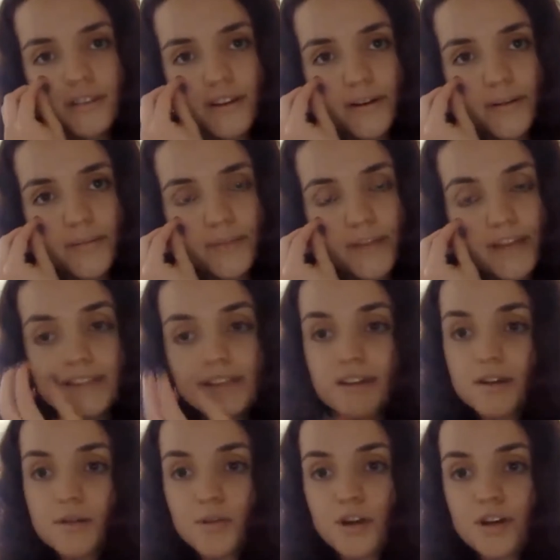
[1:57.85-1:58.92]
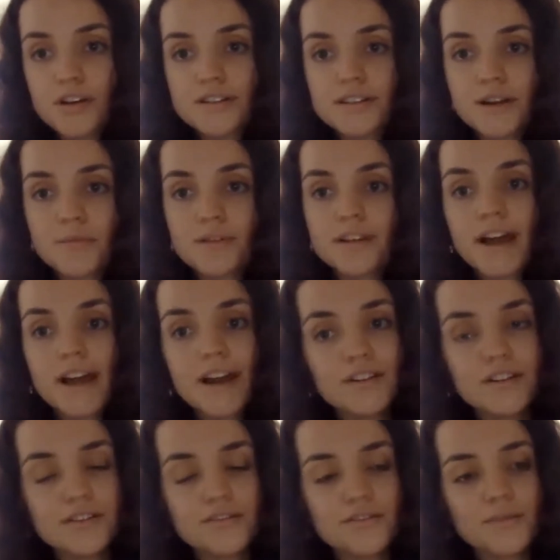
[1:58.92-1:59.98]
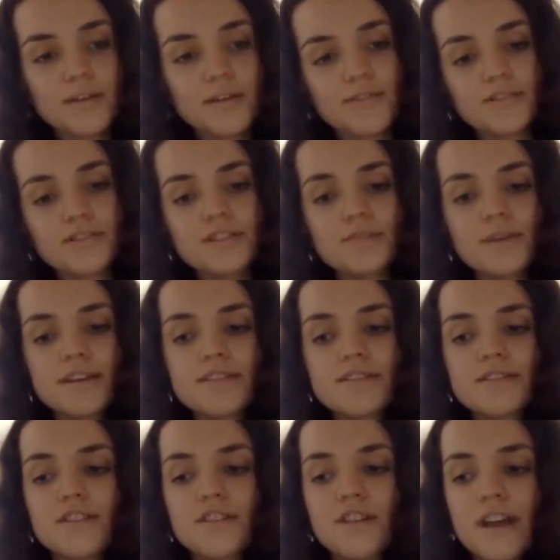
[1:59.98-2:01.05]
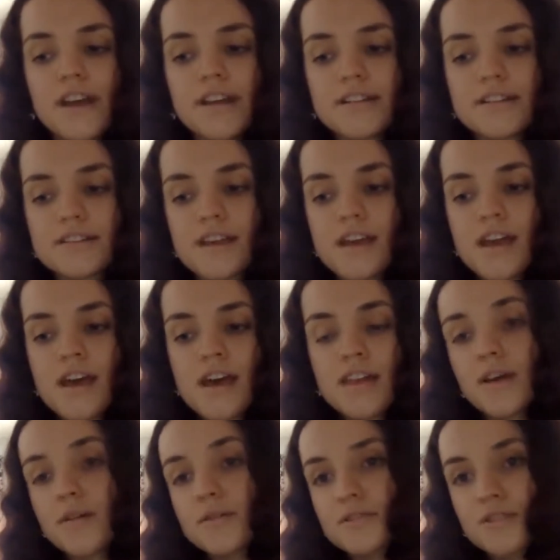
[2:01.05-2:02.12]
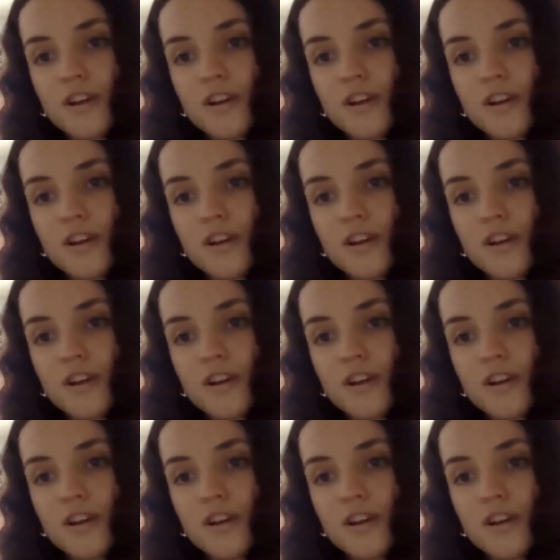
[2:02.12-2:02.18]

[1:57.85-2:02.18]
I studied abroad in Dublin, Ireland for my first semester, and that was a great